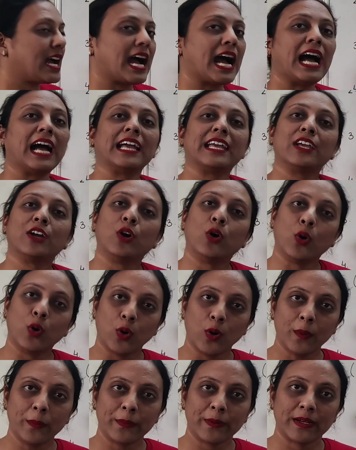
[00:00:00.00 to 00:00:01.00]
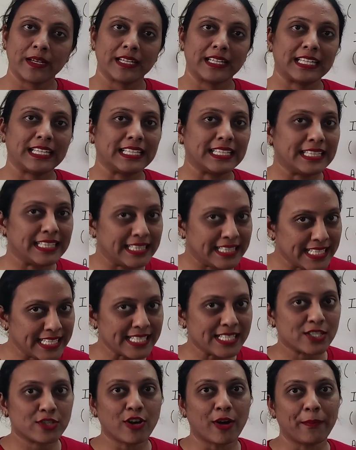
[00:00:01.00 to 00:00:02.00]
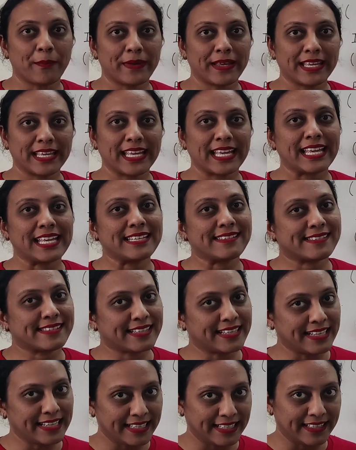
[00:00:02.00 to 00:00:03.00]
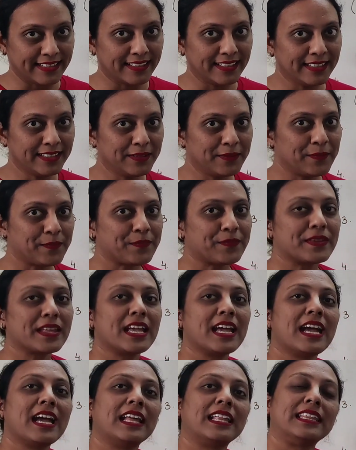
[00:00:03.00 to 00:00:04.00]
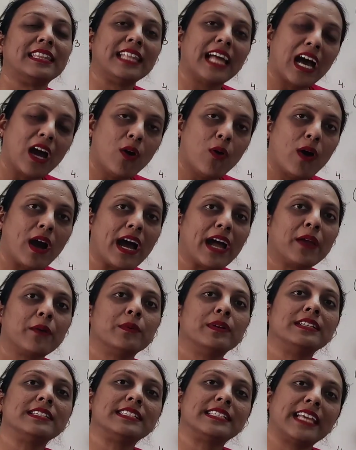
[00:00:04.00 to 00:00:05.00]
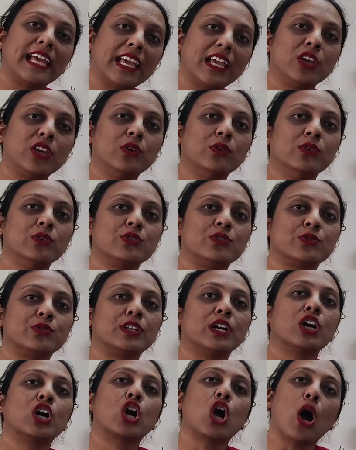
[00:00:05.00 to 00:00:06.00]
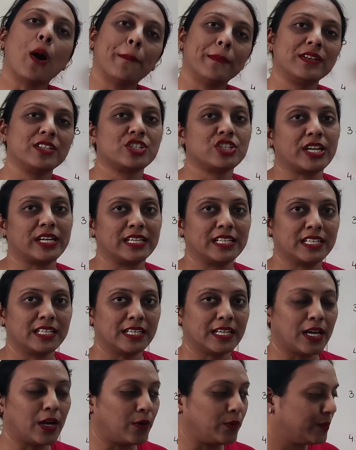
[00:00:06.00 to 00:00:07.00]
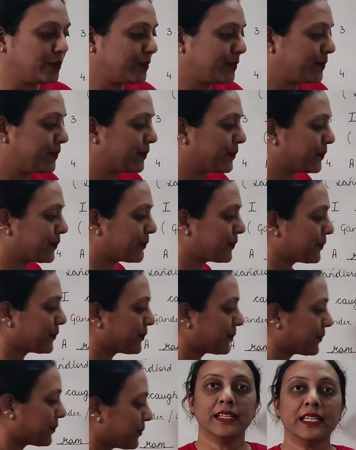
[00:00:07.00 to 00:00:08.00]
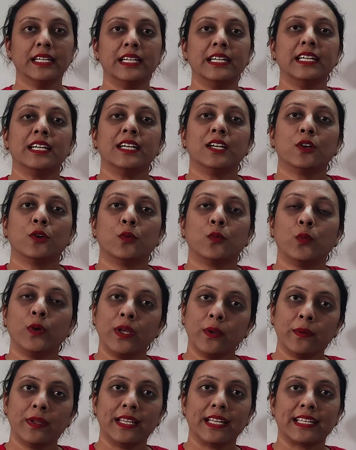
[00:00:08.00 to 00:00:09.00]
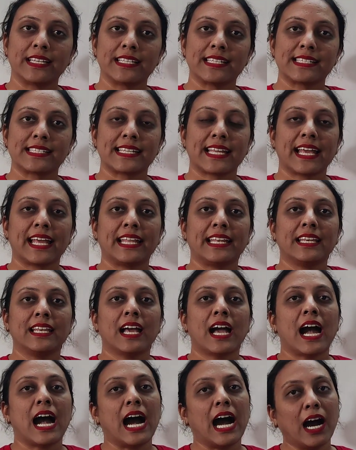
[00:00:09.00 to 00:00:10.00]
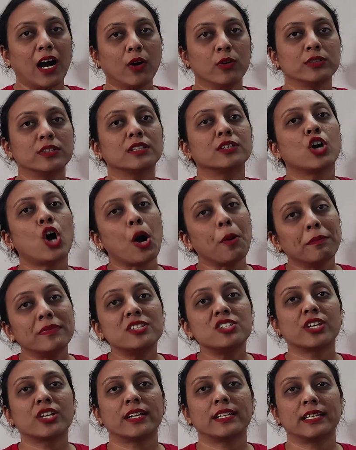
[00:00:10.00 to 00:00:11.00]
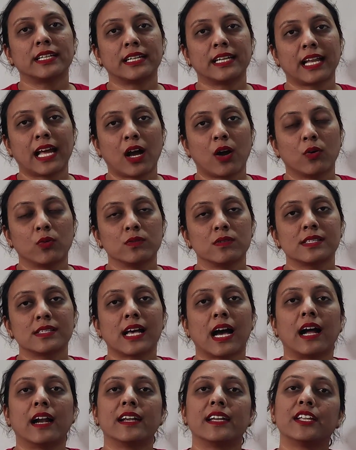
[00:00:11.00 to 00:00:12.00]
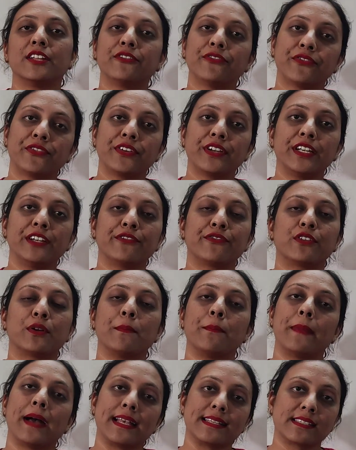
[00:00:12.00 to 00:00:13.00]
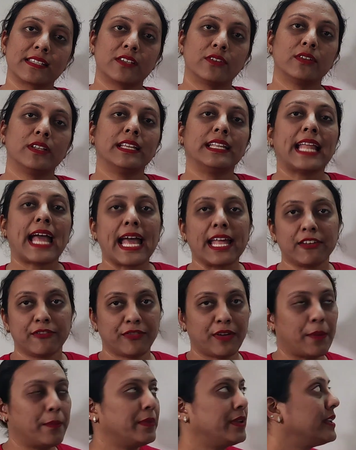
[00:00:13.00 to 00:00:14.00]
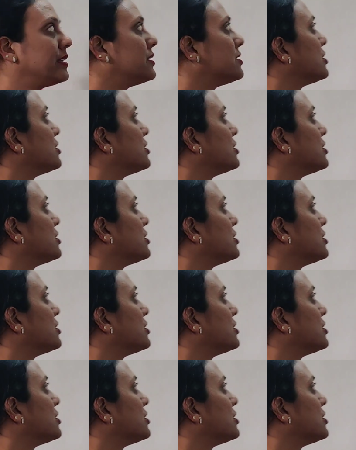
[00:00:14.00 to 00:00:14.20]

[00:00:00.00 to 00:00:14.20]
I hope this topic is clear. Now I will take you to the common gender noun. We will understand how the common gender nouns are different from masculine and feminine